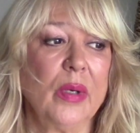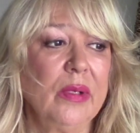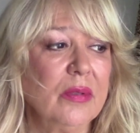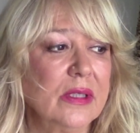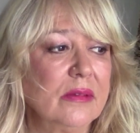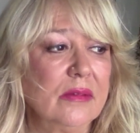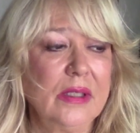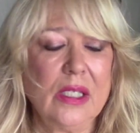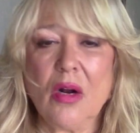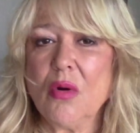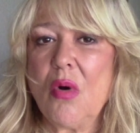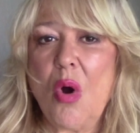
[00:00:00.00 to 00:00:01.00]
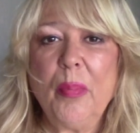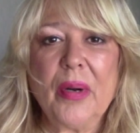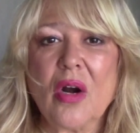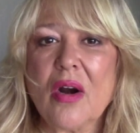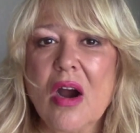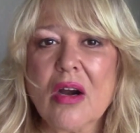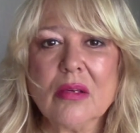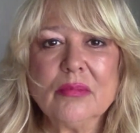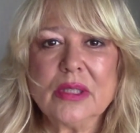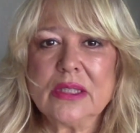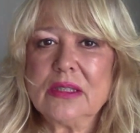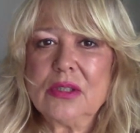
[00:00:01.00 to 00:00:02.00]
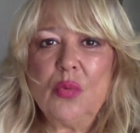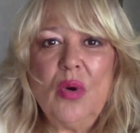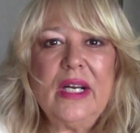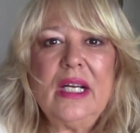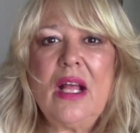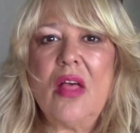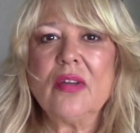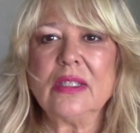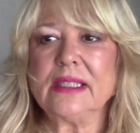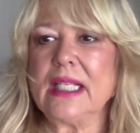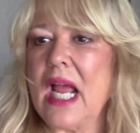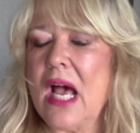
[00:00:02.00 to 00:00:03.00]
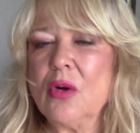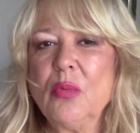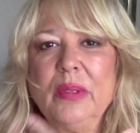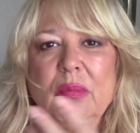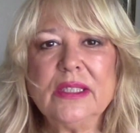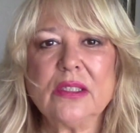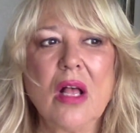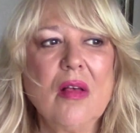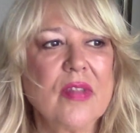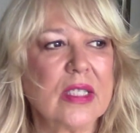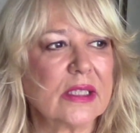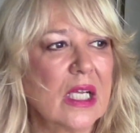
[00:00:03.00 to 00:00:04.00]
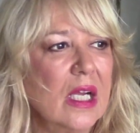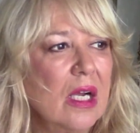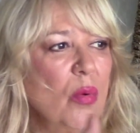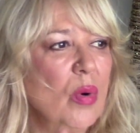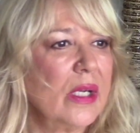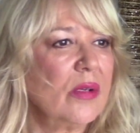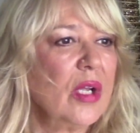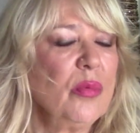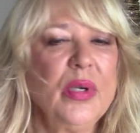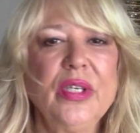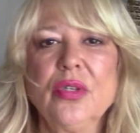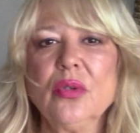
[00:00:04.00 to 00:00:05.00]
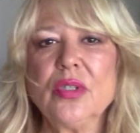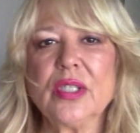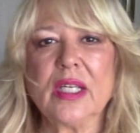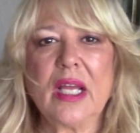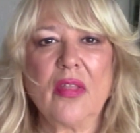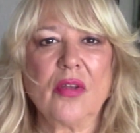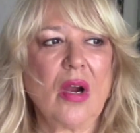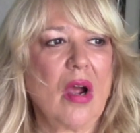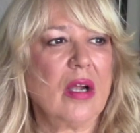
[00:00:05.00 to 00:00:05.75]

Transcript: We would, you know, open our arms to one another and say, how do we resolve this? What can we do together?